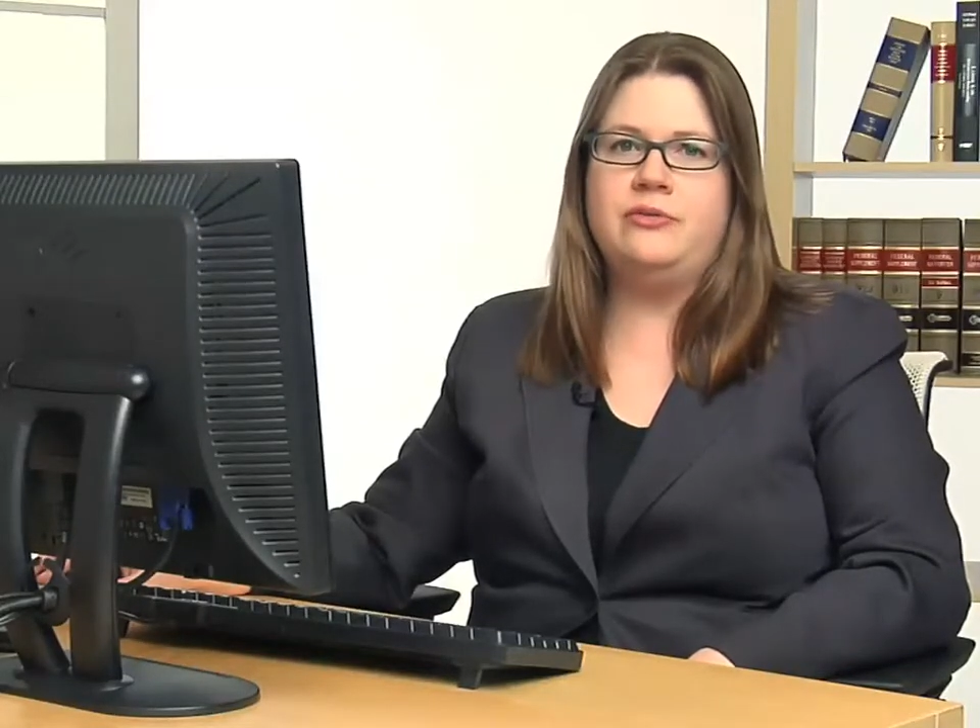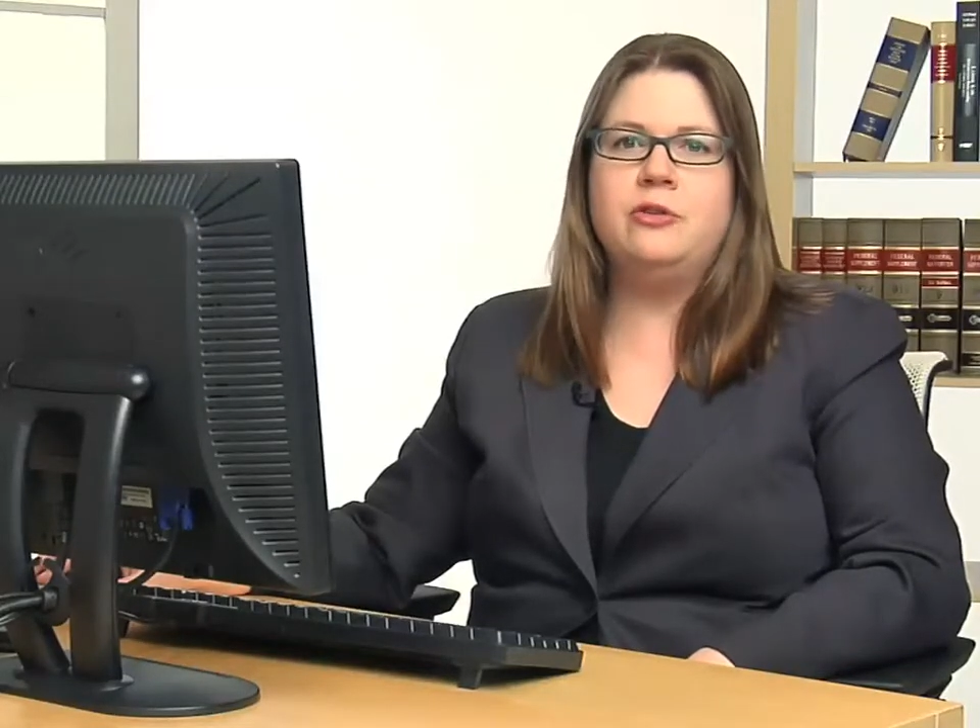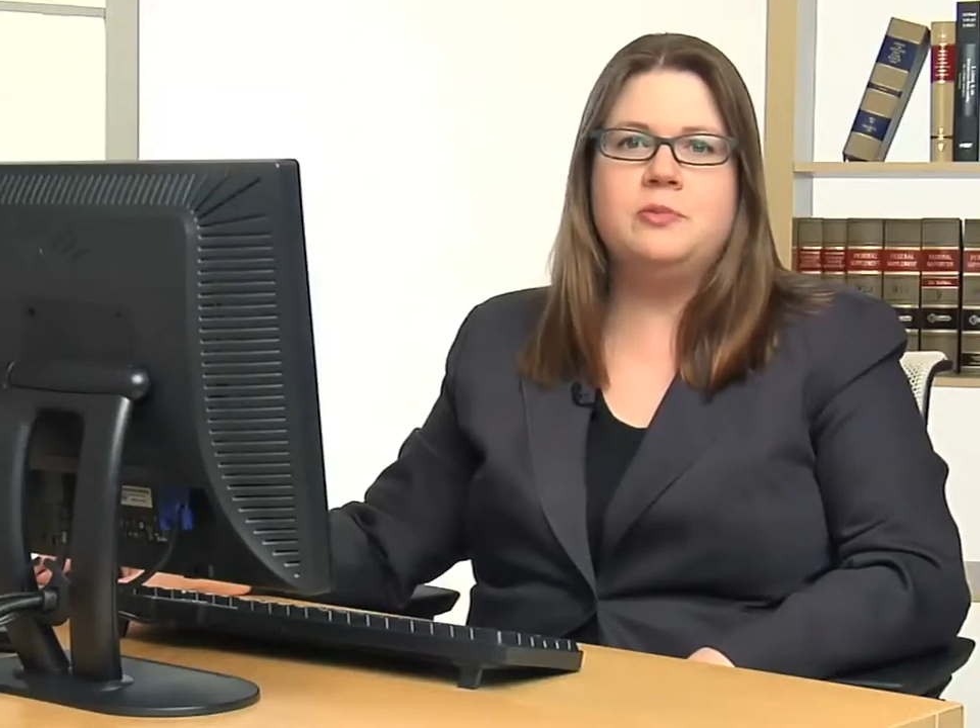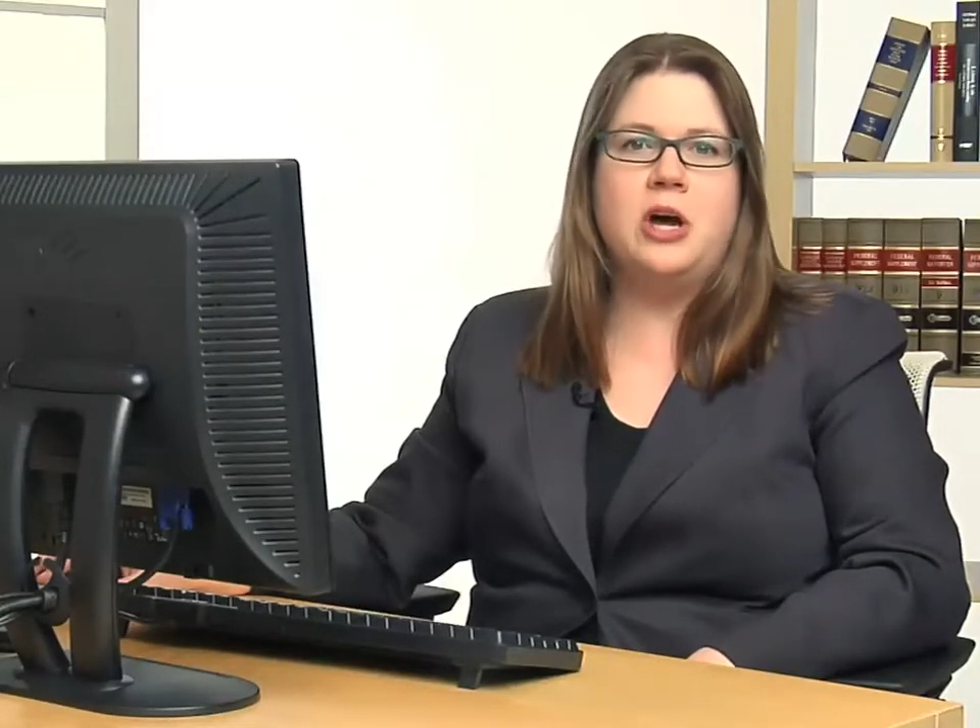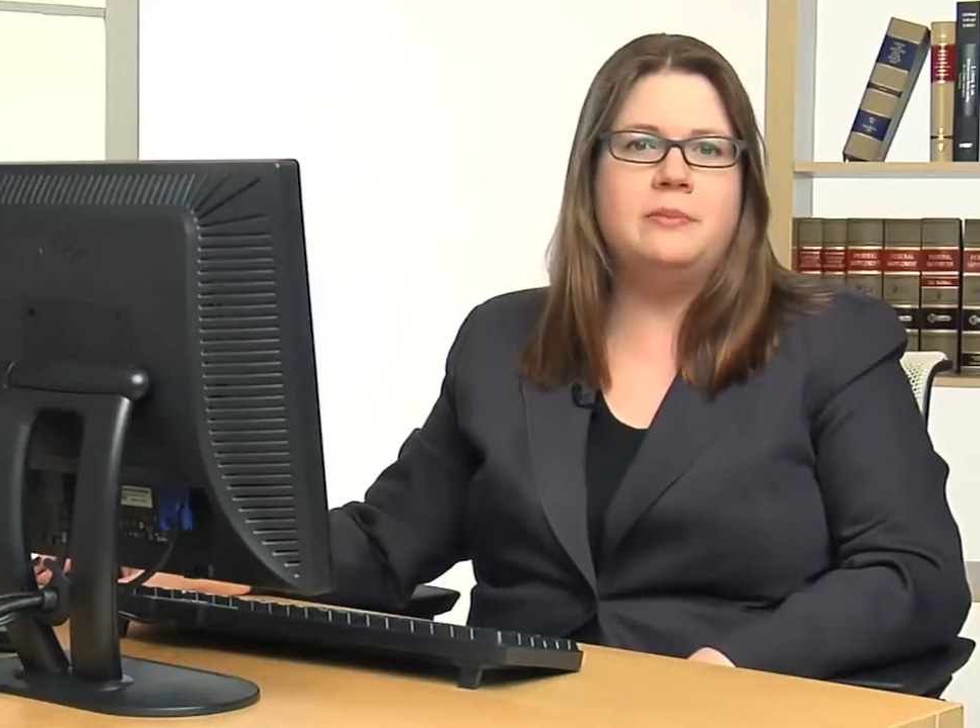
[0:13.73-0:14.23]

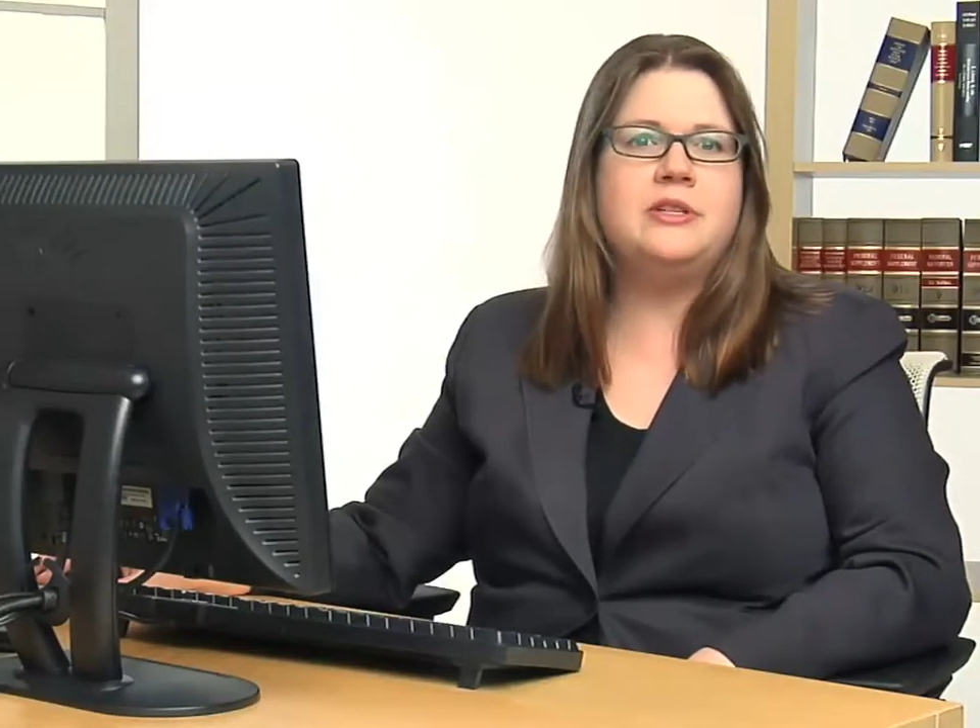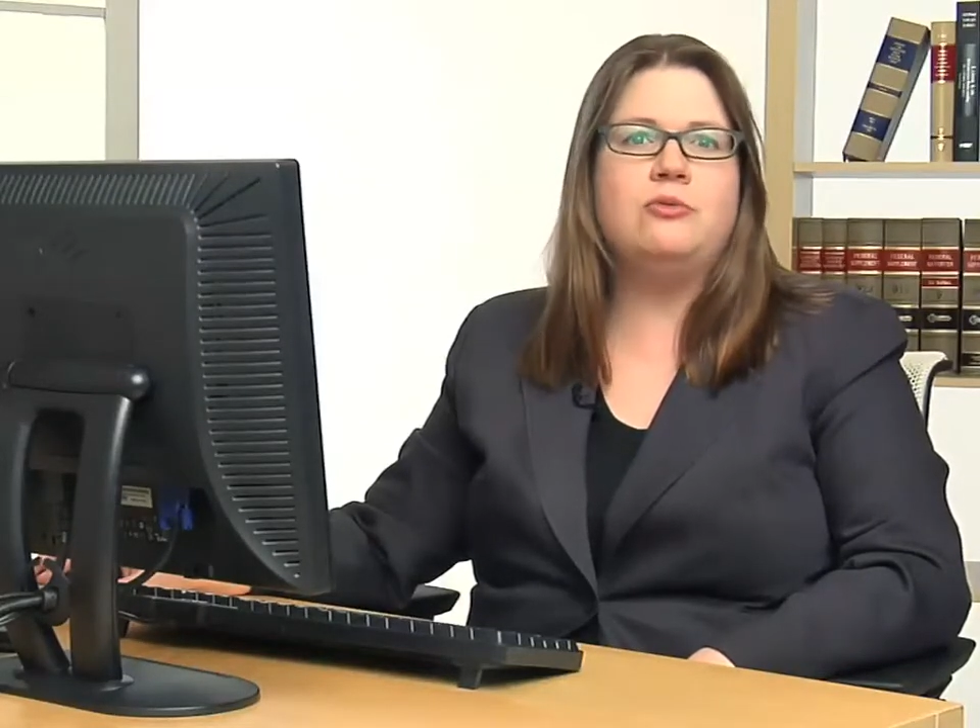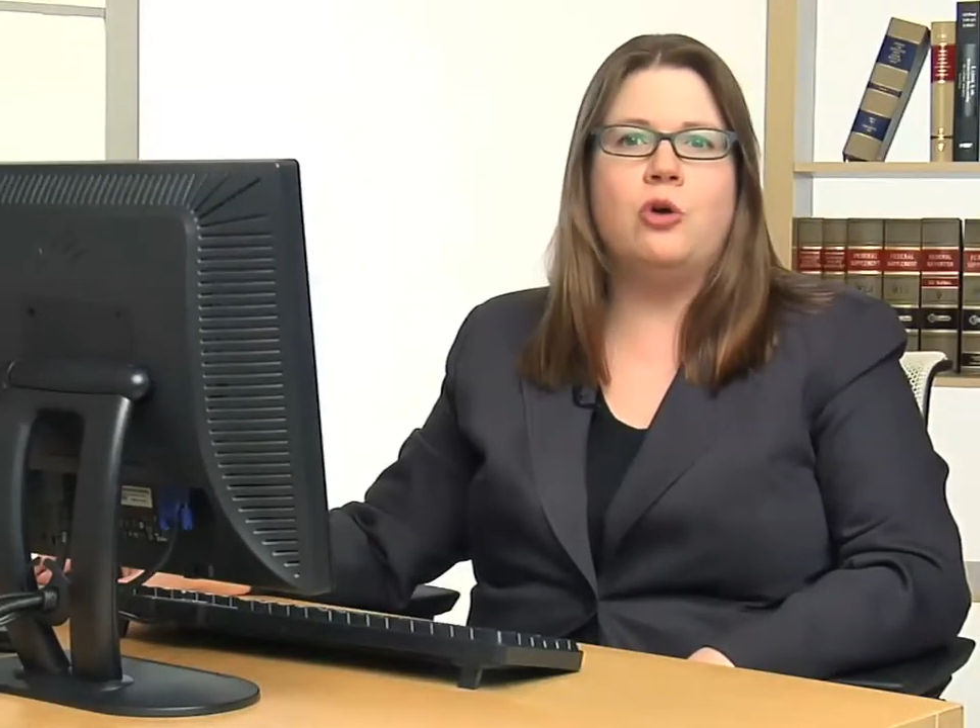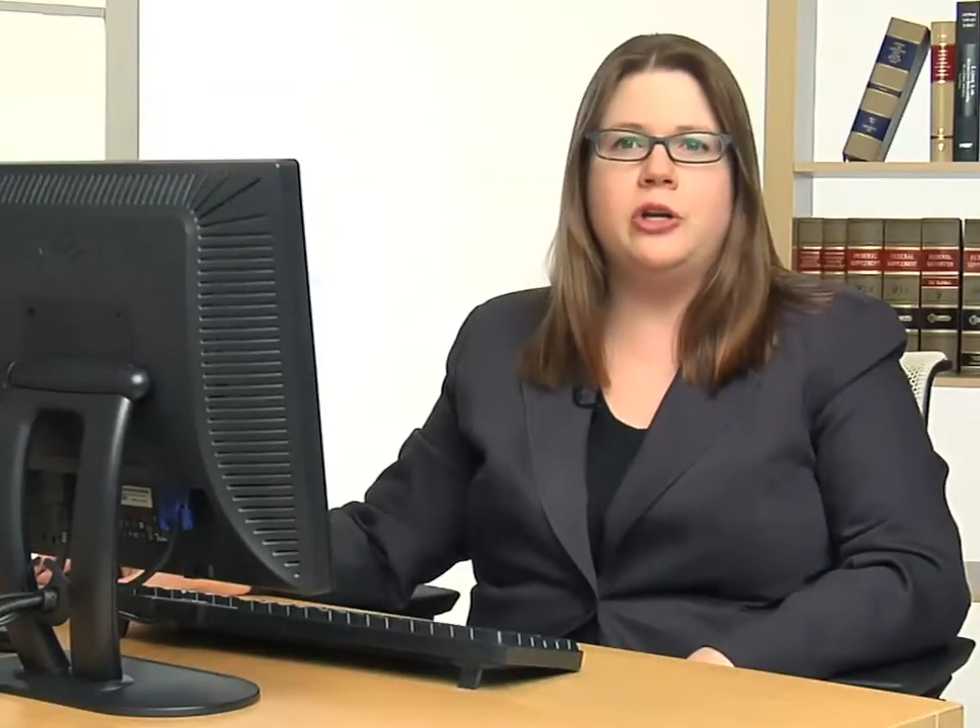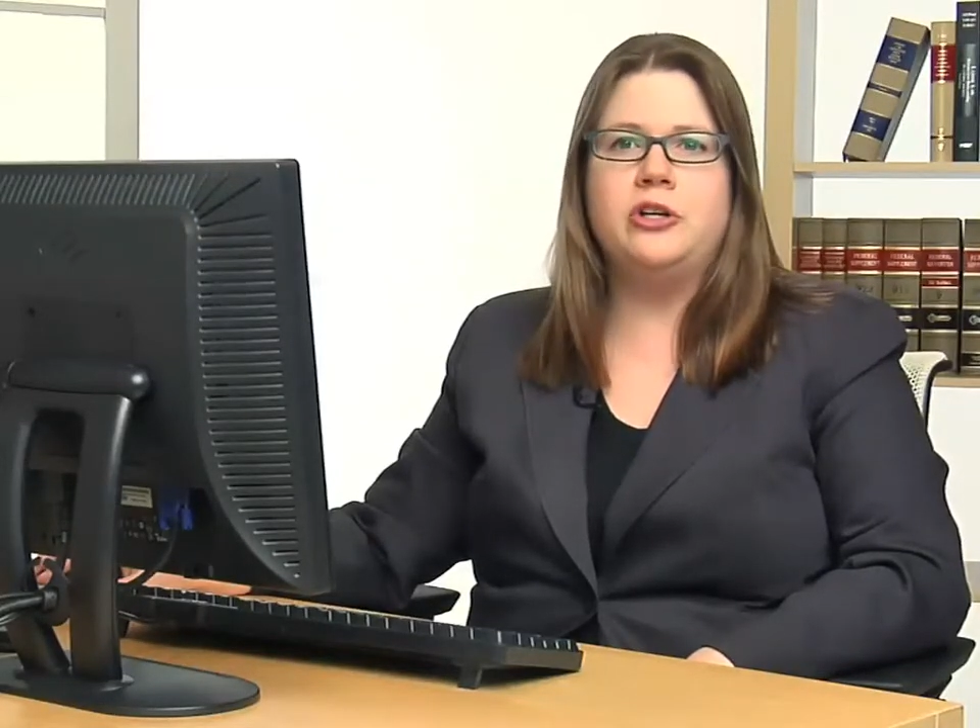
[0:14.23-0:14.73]
from Thomson
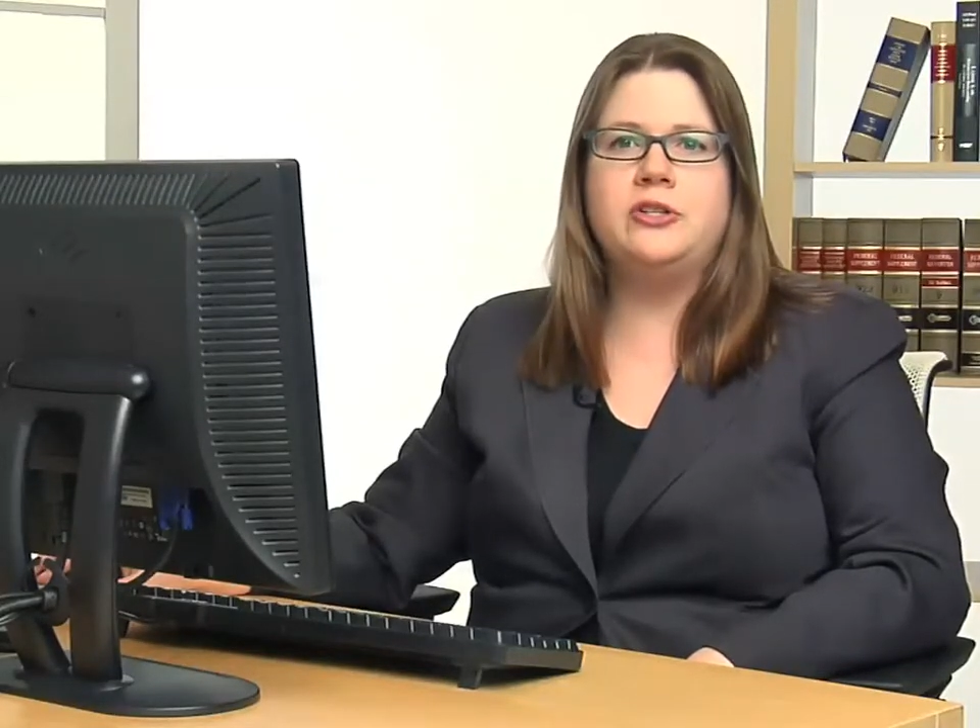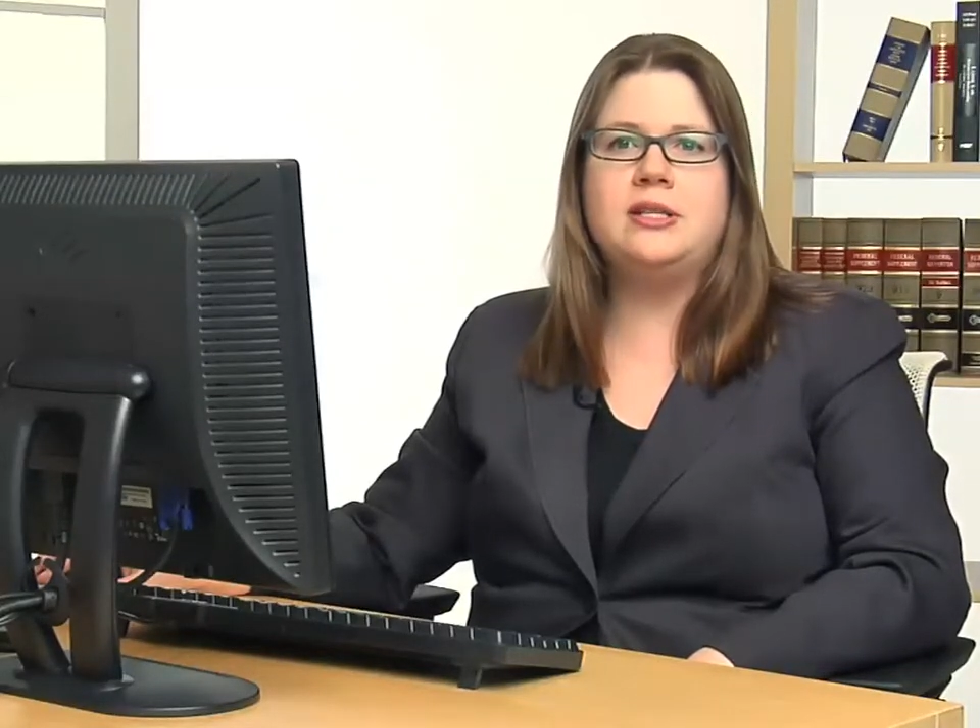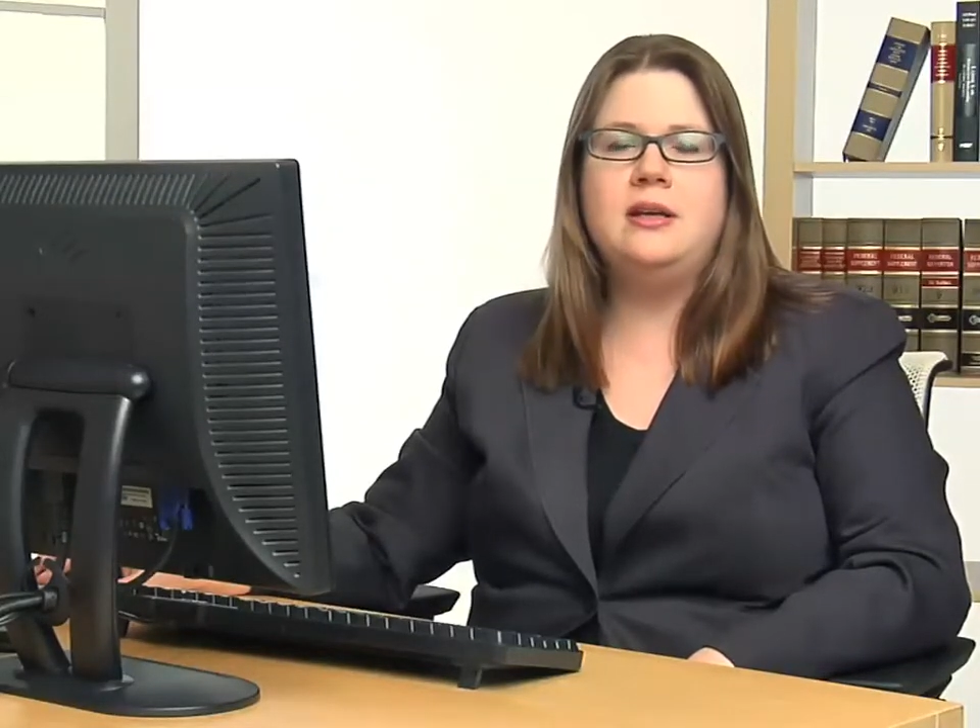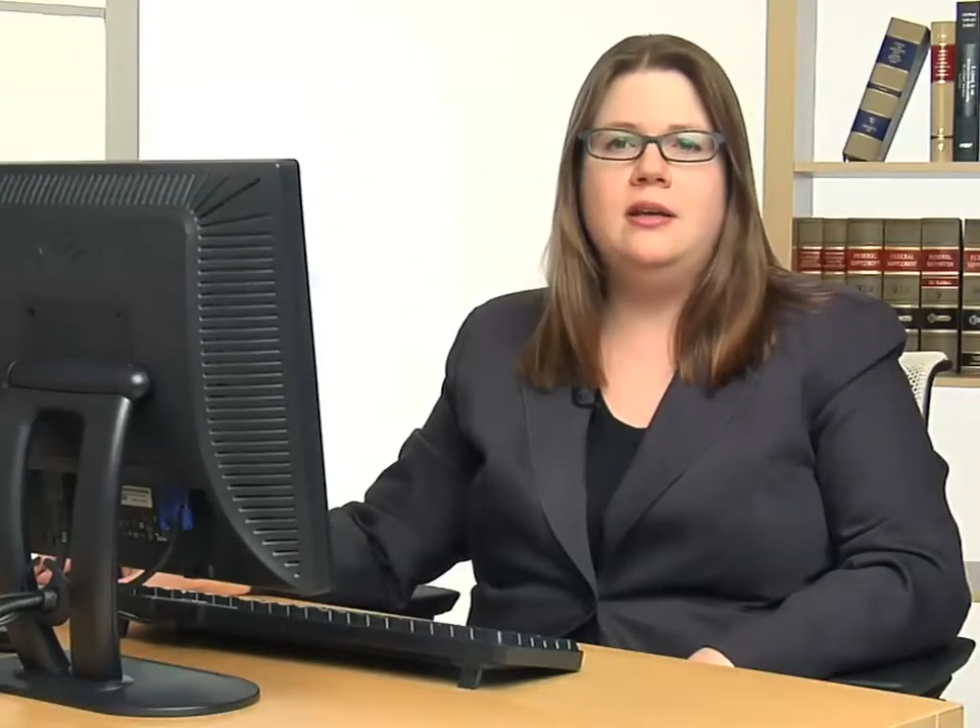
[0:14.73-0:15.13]
Reuters.